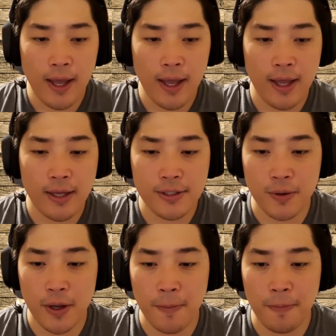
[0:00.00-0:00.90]
And
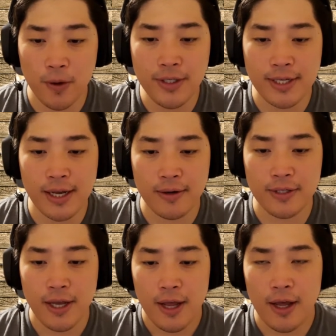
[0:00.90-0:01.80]
so he points
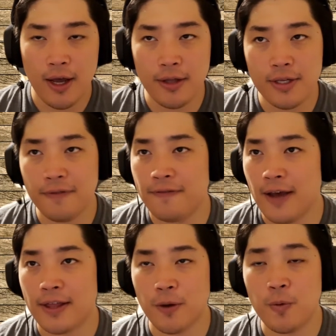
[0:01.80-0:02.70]
out uh, to the
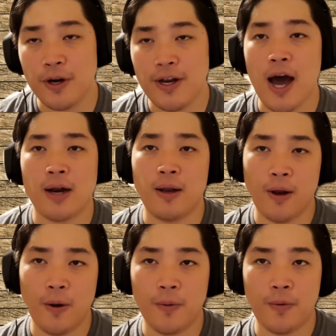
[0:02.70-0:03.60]
fact that we're not
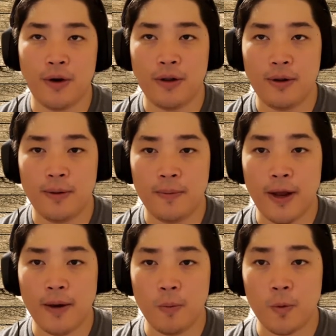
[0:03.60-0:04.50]
alone right?